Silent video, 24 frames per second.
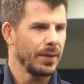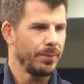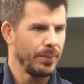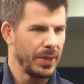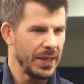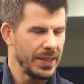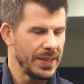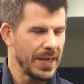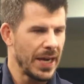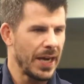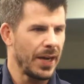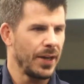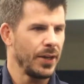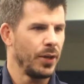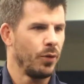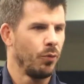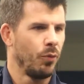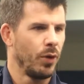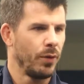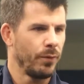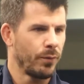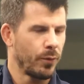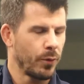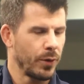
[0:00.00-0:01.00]
be down at
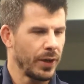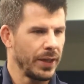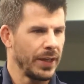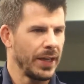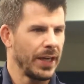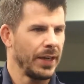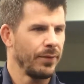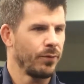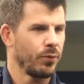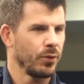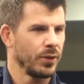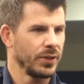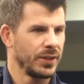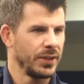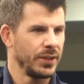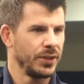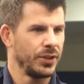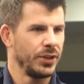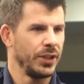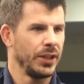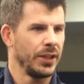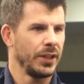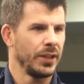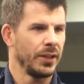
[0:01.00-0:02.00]
149 for us
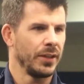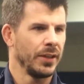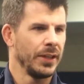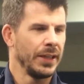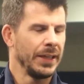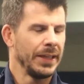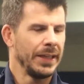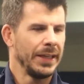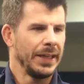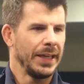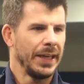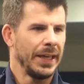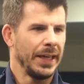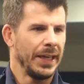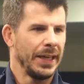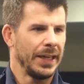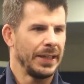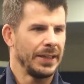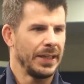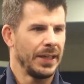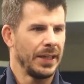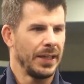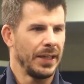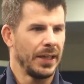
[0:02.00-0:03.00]
this year,
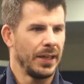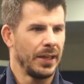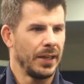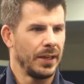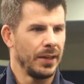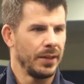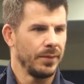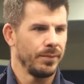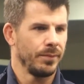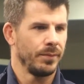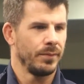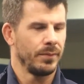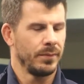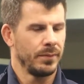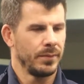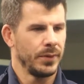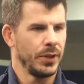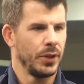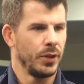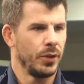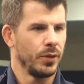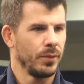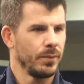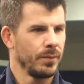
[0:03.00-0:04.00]
and uh,
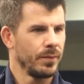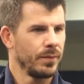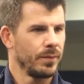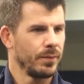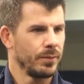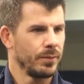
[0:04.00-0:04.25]
you know,